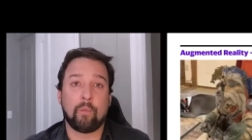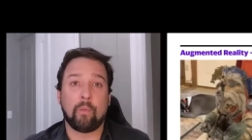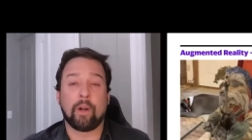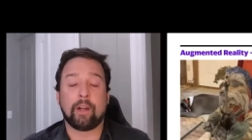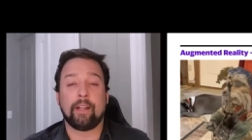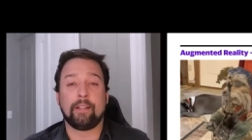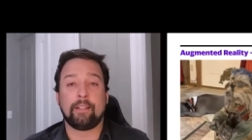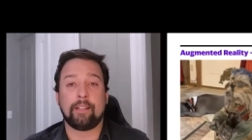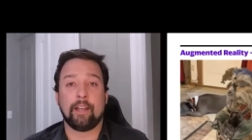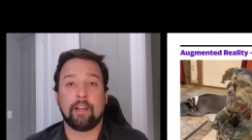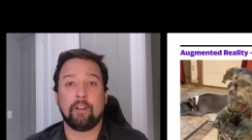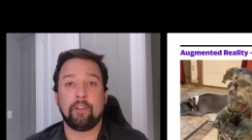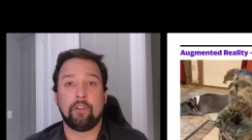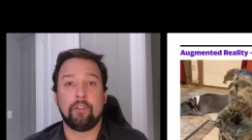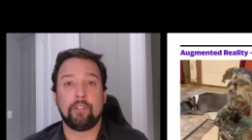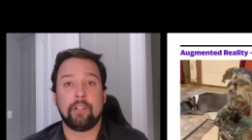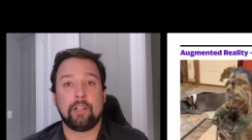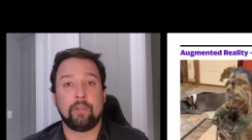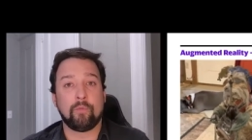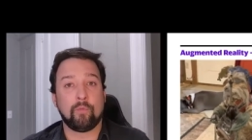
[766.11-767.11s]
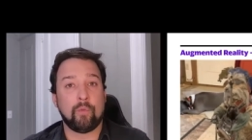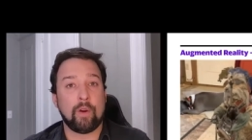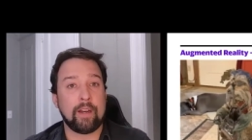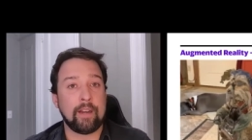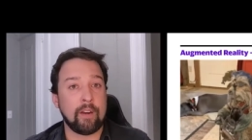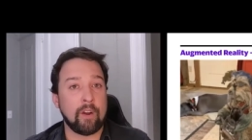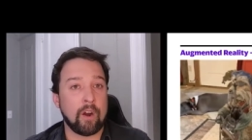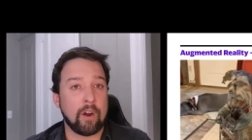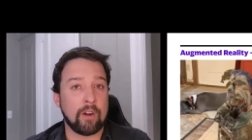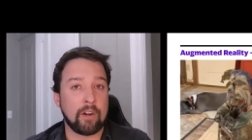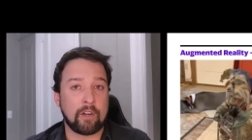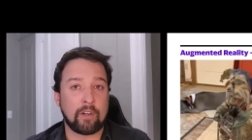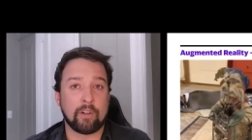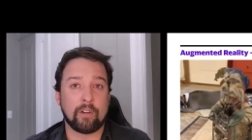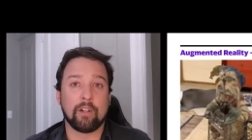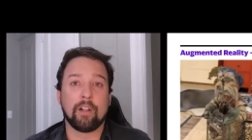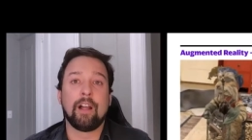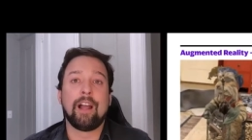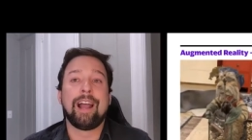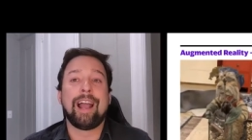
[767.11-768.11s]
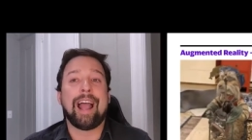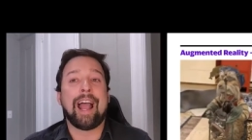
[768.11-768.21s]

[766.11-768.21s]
What can I tell using written article?